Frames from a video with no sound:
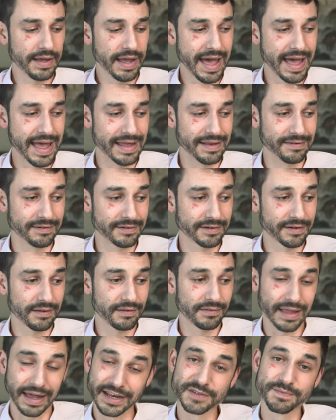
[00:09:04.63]
And
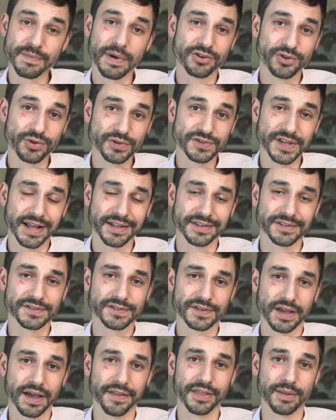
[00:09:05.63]
that is my two
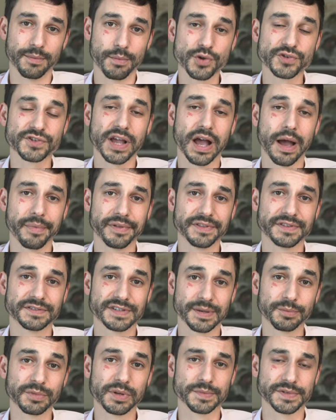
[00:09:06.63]
cents on the most common
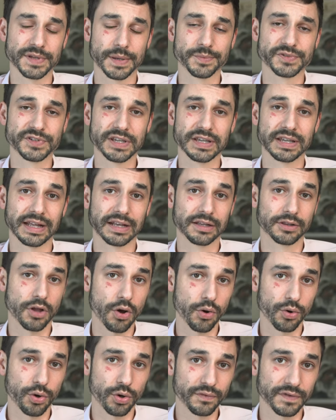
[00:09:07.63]
symptoms I'm seeing in
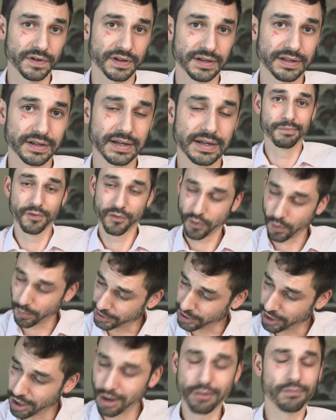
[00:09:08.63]
long COVID. Before we
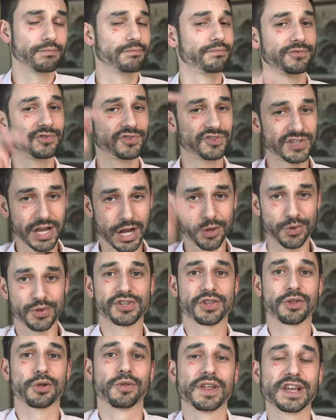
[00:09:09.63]
go, check out
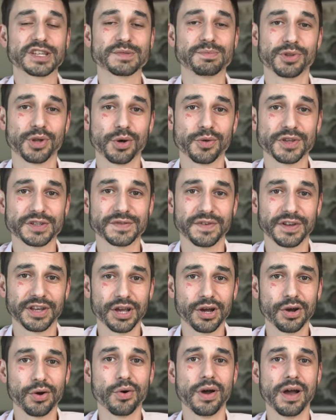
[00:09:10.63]
those other links below this
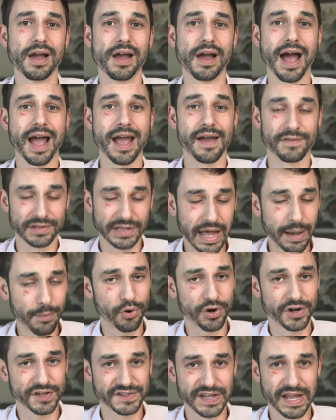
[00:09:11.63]
video. I have a lot
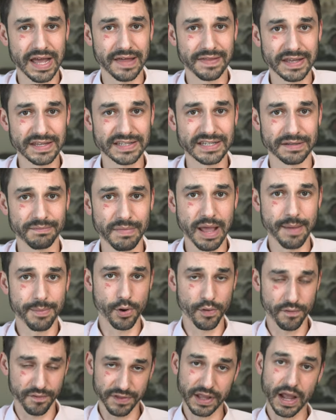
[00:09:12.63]
more to say on this and maybe
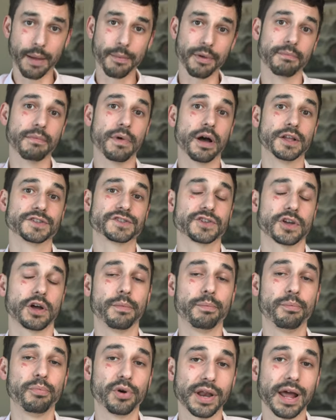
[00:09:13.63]
over the coming months,
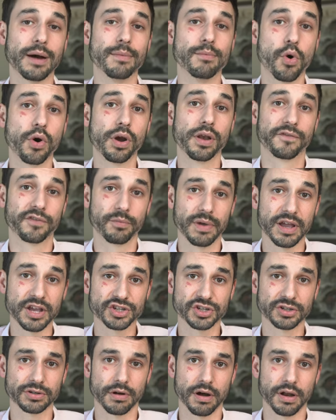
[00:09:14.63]
I'll put out more
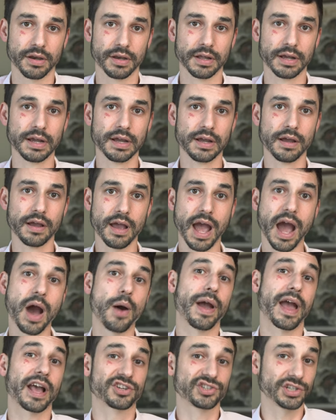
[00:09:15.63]
information on how
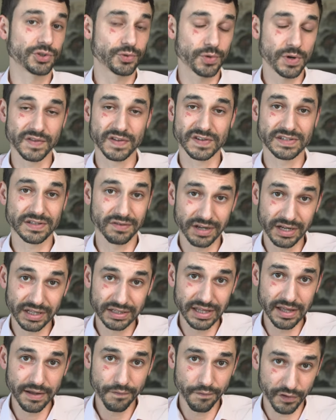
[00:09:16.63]
I actually treat this
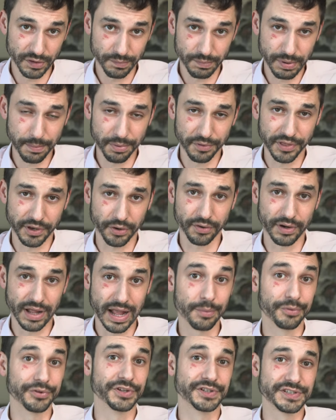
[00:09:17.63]
clinically for the people that aren't
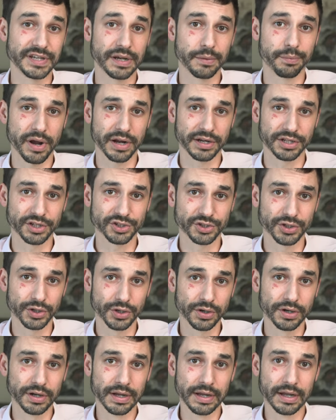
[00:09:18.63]
able to see a
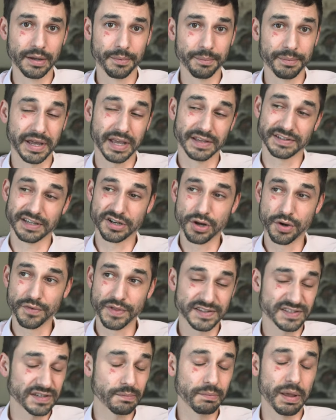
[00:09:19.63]
practitioner because I know
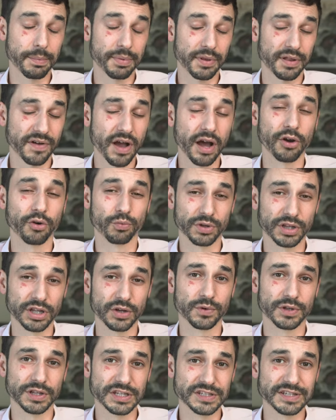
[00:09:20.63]
that some people have gotten really,
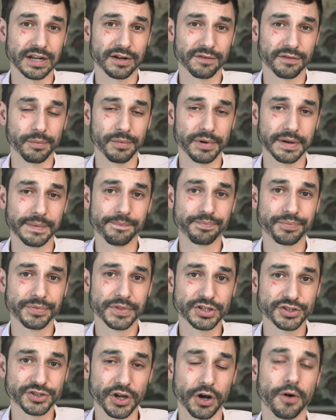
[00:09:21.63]
really sick from it.
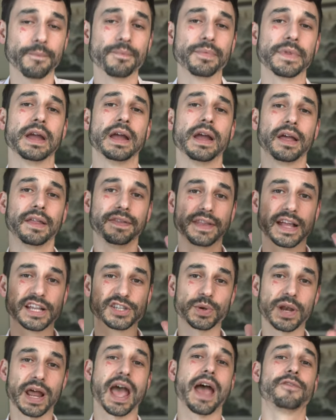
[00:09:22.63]
So
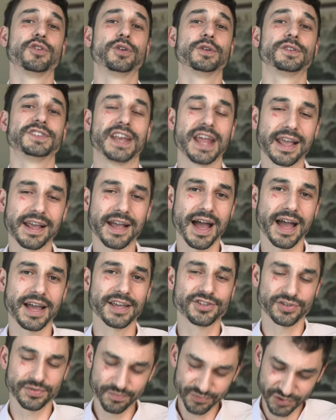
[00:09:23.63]
that's what I have for you today,
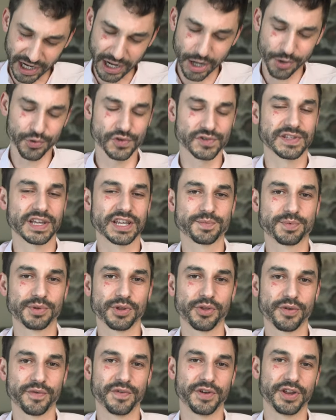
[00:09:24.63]
guys. Check out those links
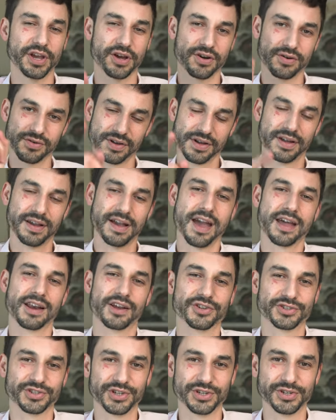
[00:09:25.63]
below the video, and
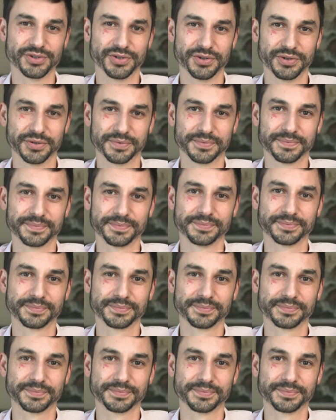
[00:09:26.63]
I'll see you soon.